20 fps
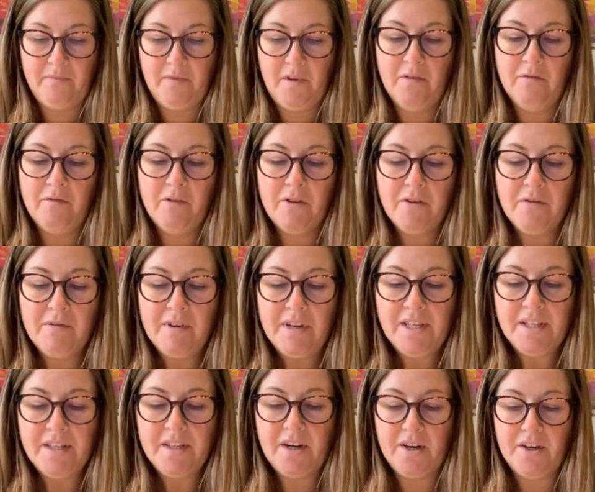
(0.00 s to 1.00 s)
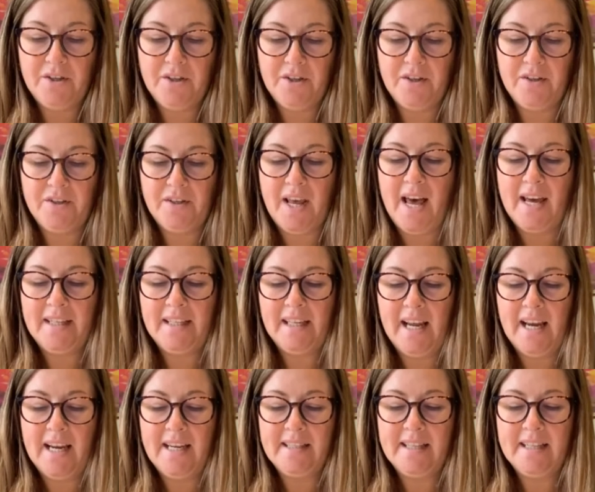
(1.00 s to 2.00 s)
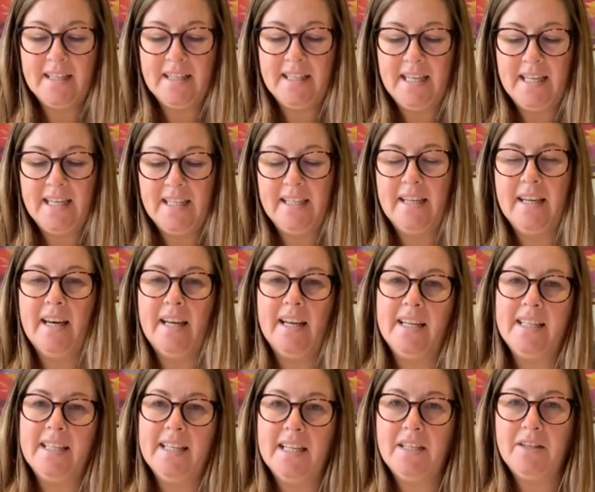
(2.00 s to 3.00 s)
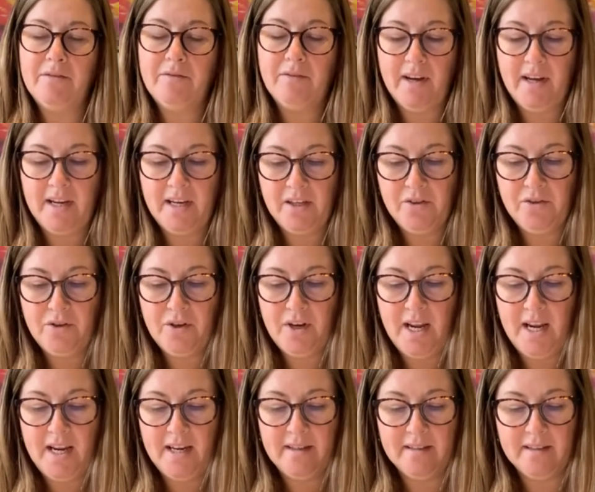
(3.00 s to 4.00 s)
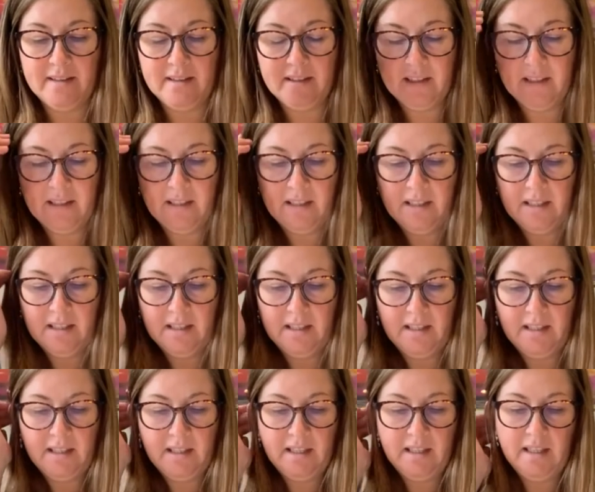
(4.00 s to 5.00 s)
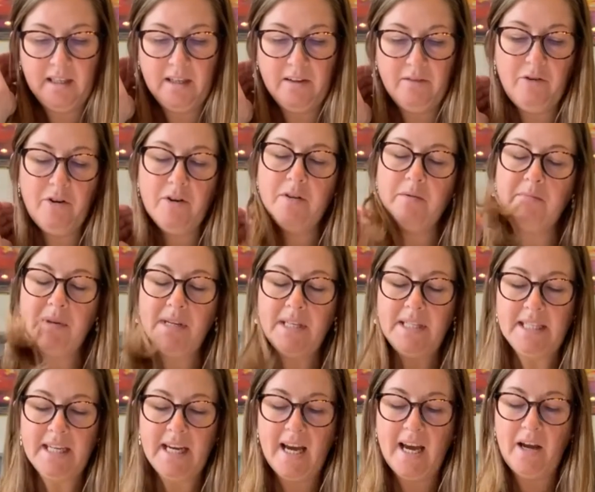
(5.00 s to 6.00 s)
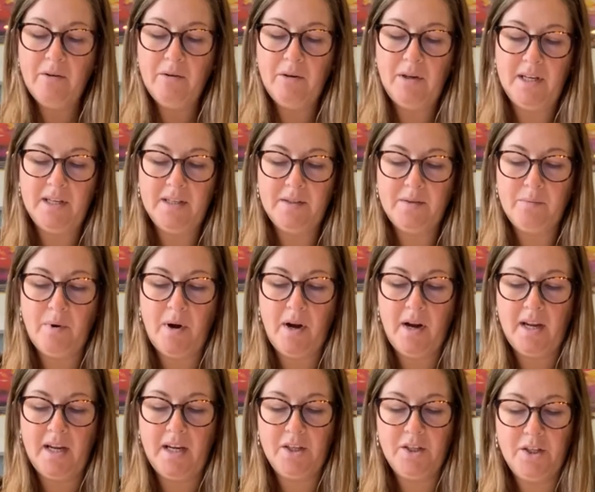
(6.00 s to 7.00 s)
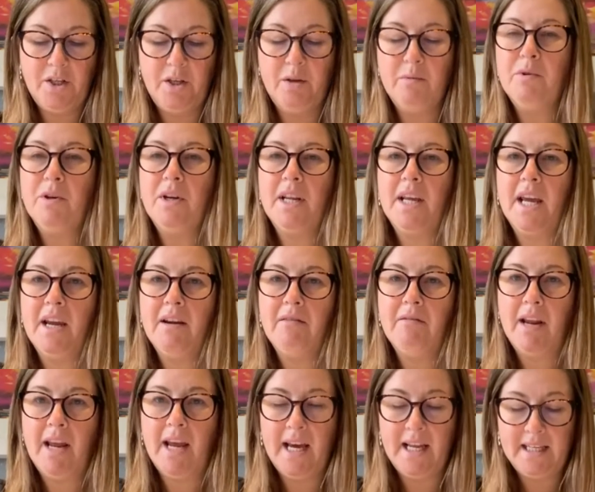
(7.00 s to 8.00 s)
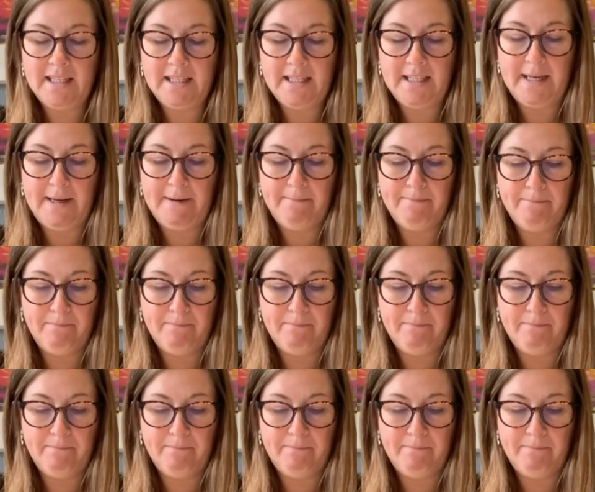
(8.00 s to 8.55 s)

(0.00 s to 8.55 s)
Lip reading: for the researchers analysing data and identifying trends, for the media outlets working to communicate reality,